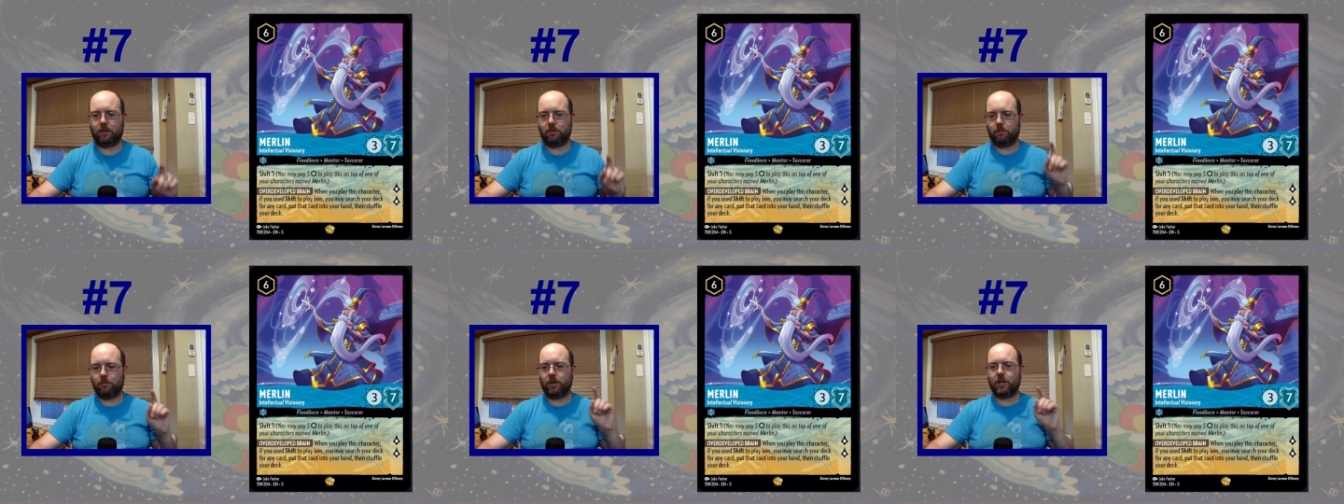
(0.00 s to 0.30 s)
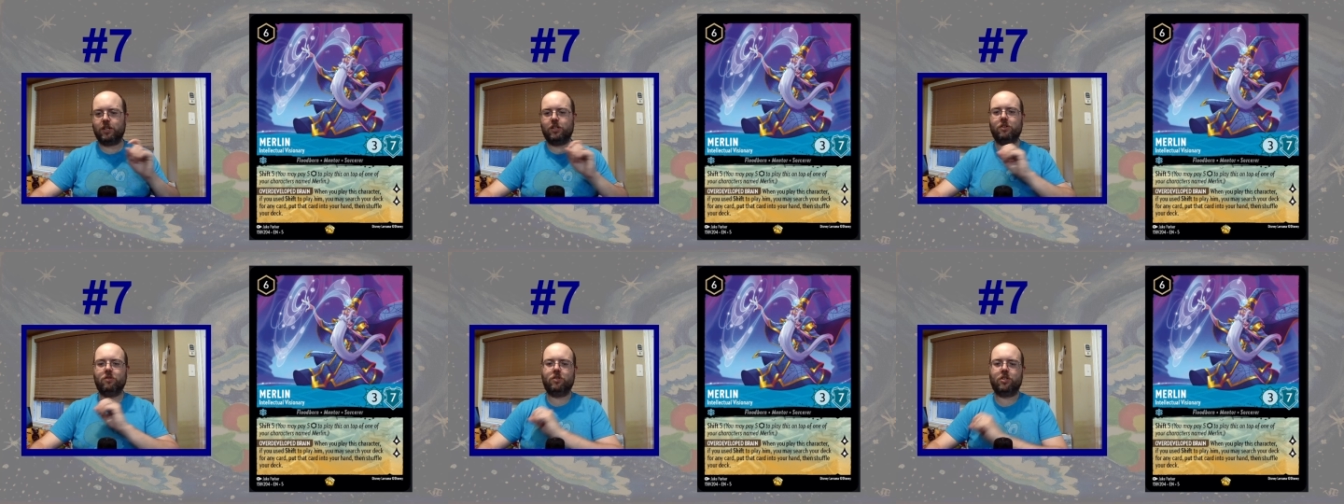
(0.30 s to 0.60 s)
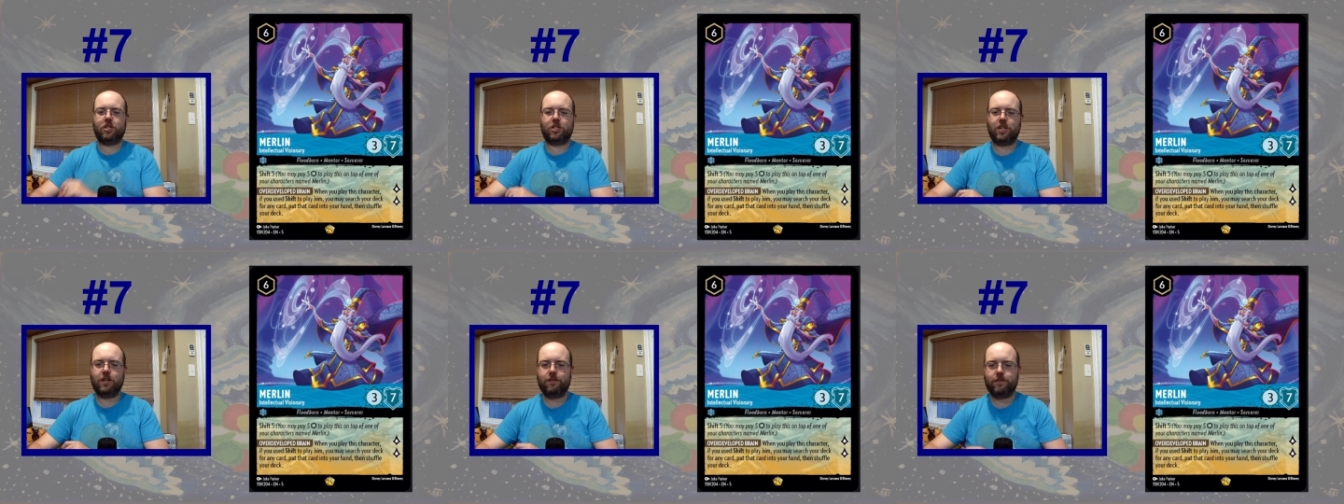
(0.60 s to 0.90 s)
When you
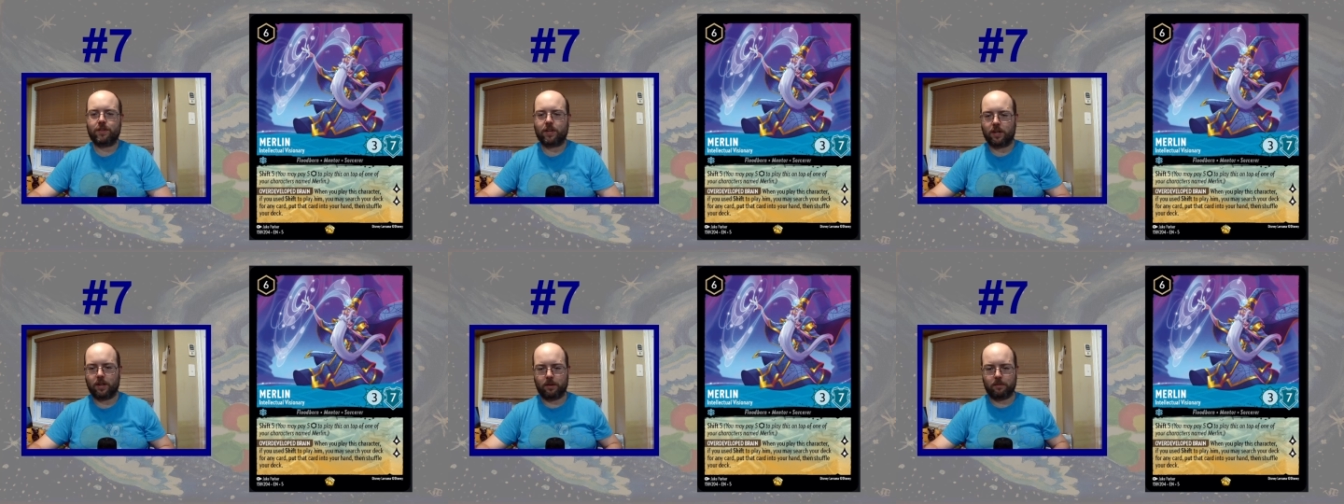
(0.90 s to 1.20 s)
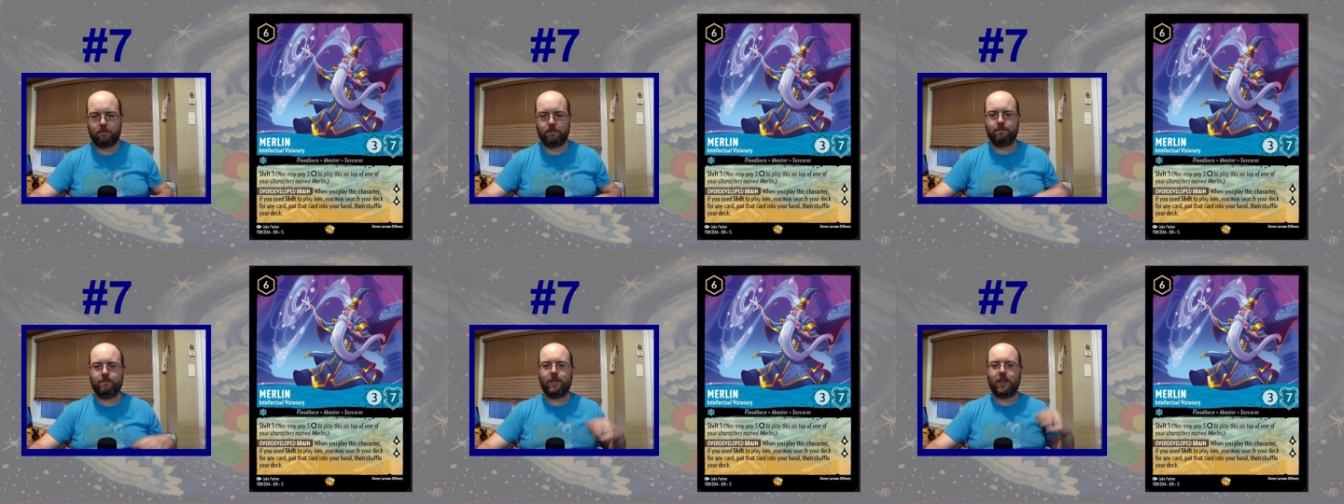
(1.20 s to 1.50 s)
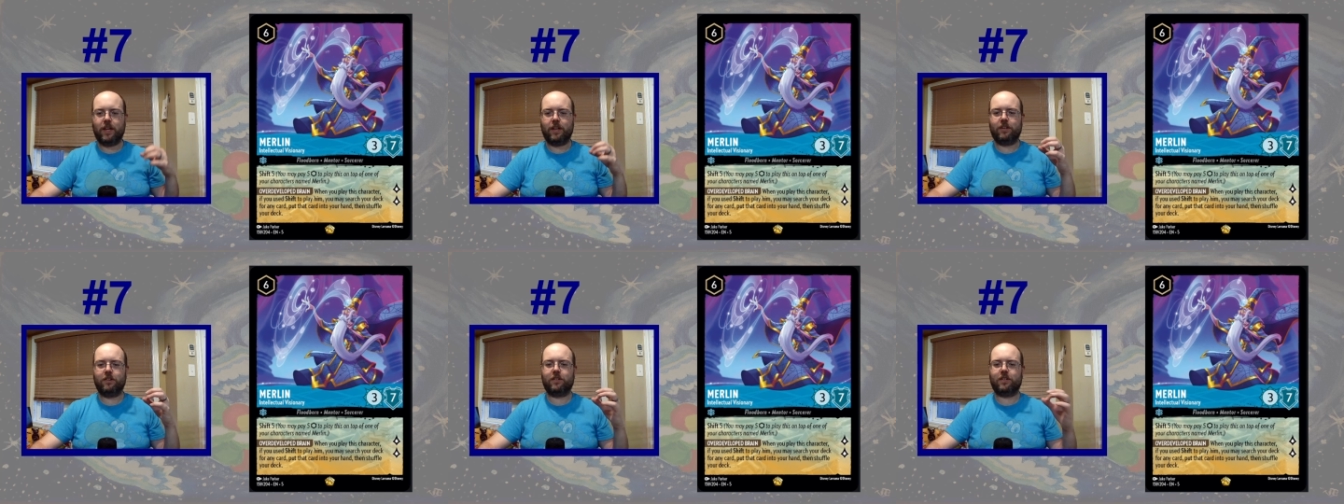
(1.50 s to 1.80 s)
shift him,
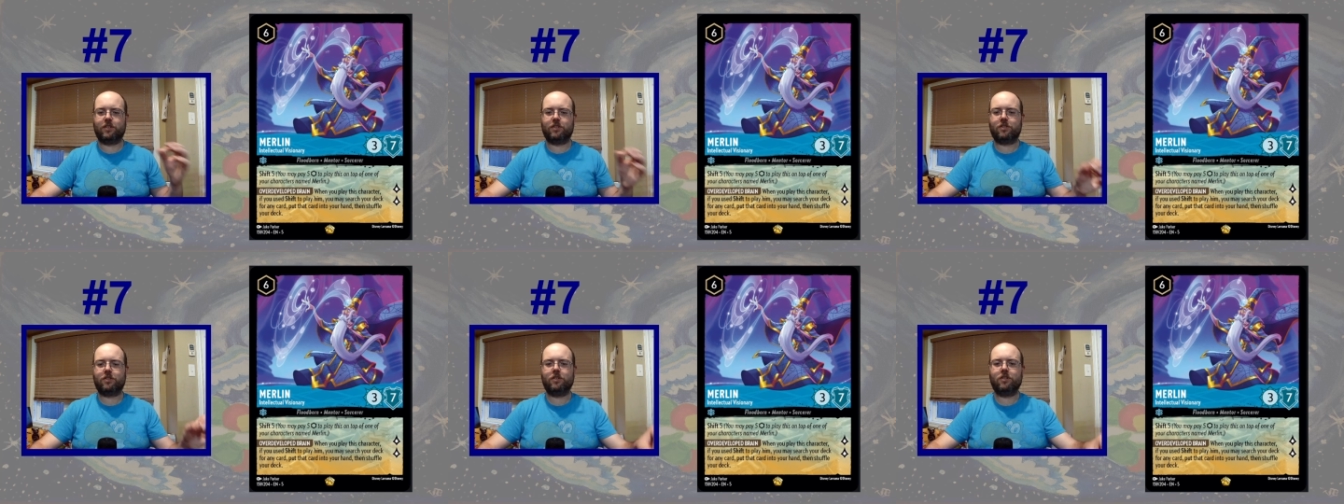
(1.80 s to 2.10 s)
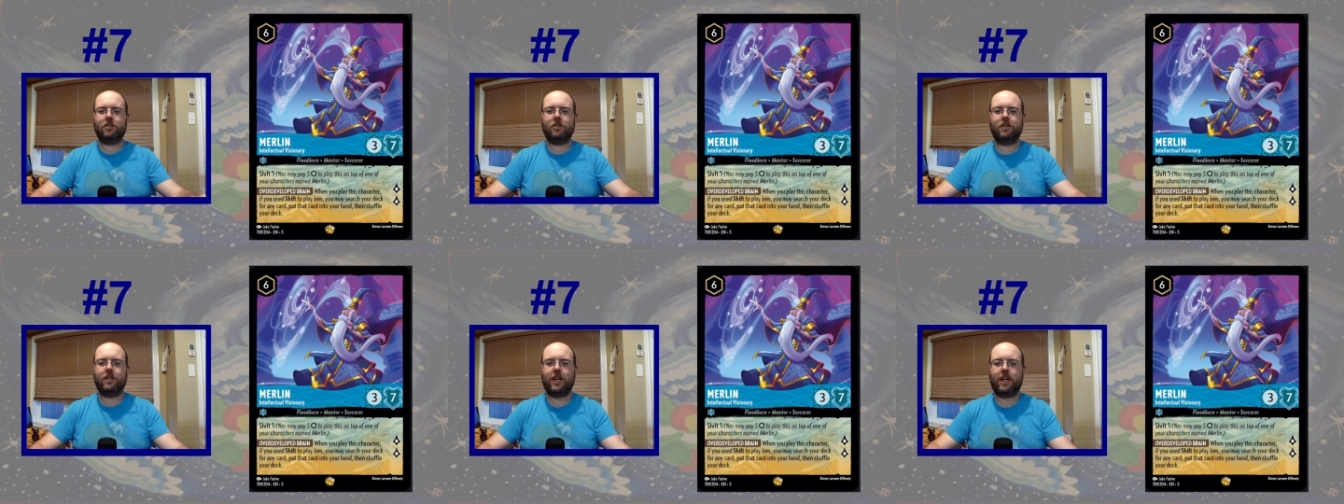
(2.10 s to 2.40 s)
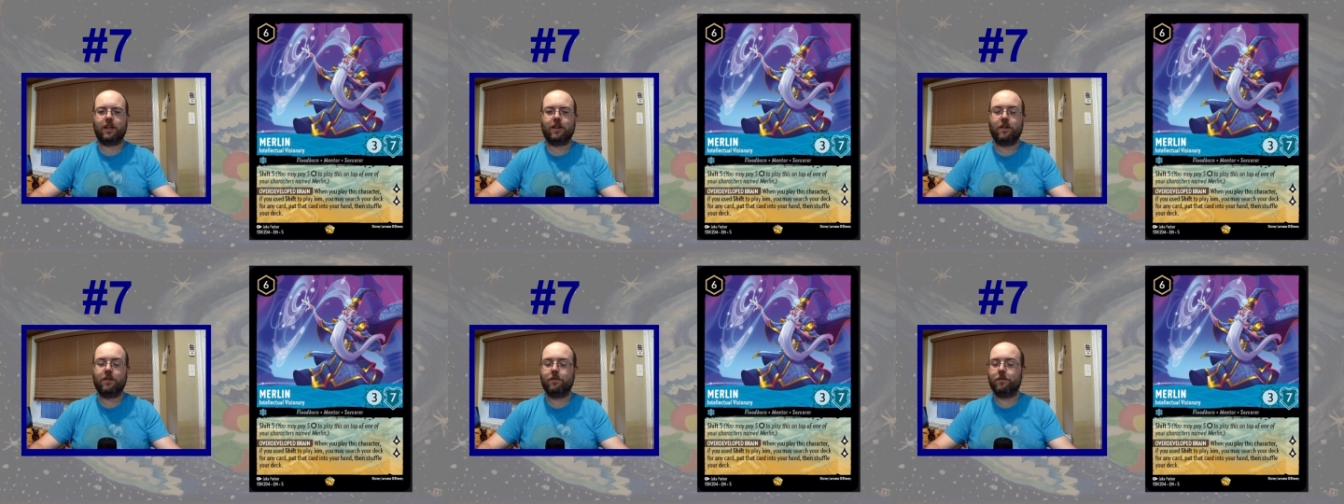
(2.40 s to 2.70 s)
you can search your
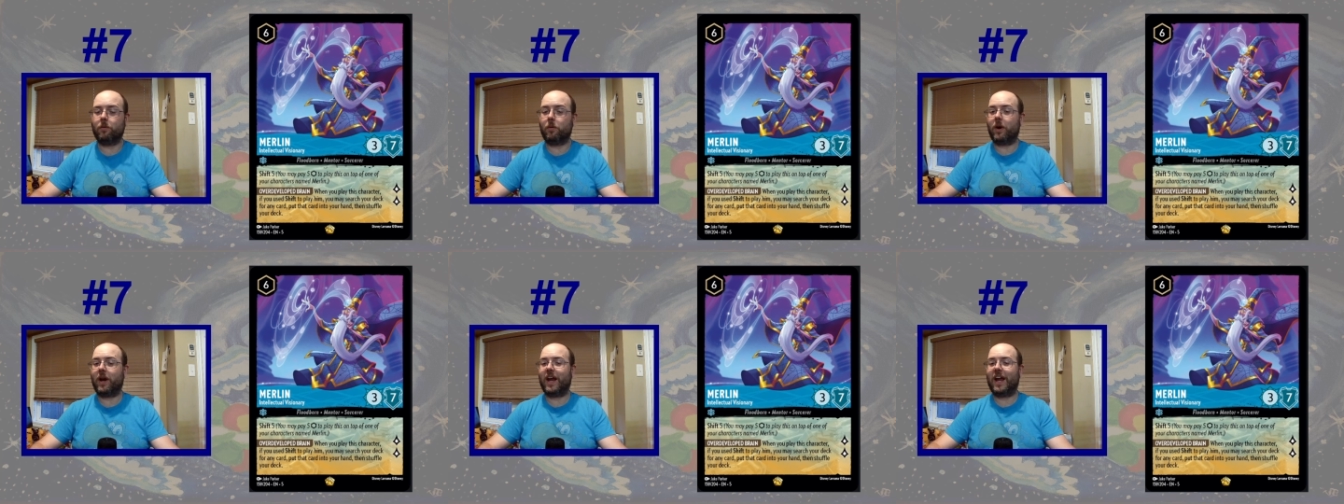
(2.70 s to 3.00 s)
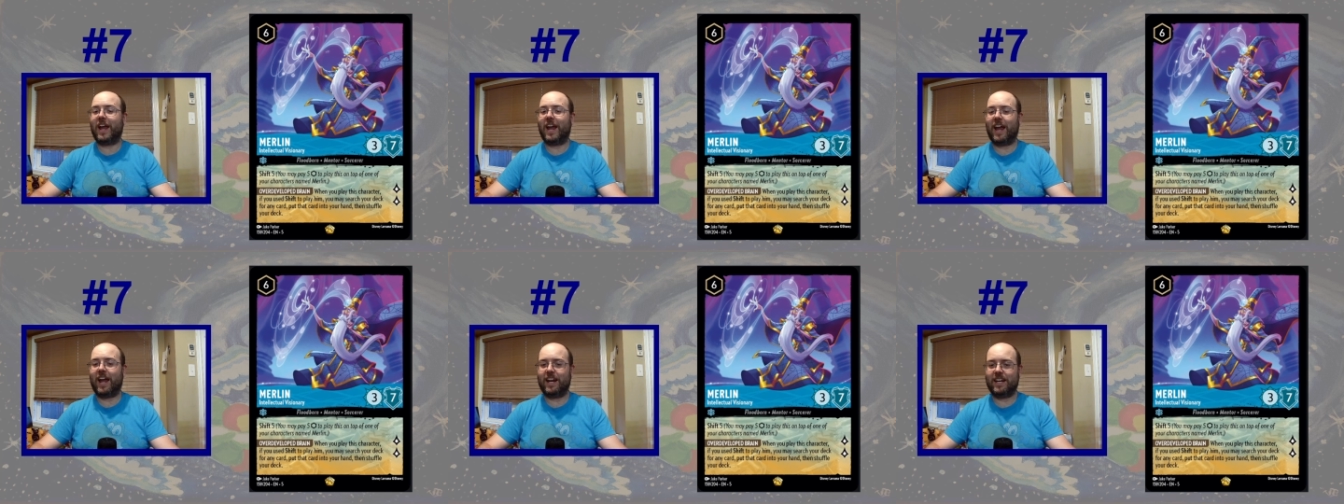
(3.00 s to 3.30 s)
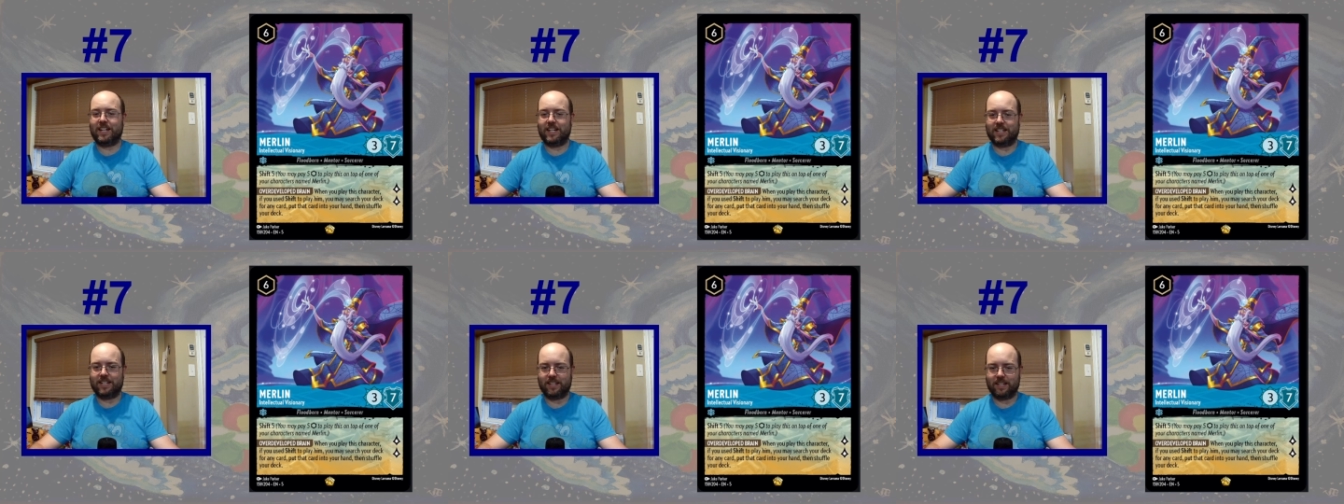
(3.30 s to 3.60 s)
deck for
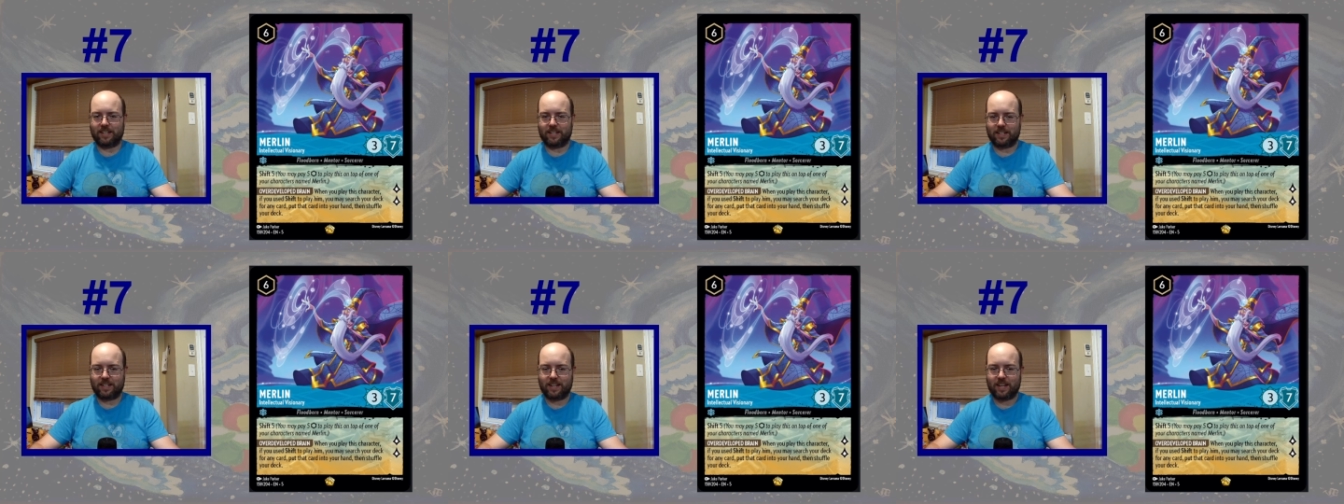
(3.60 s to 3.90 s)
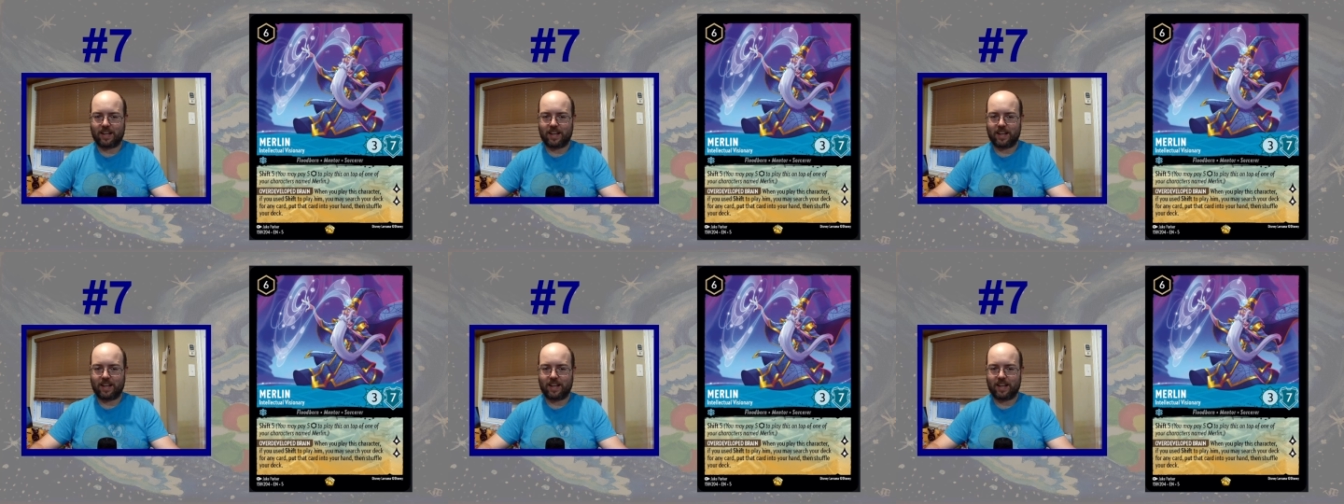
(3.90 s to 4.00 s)
anything.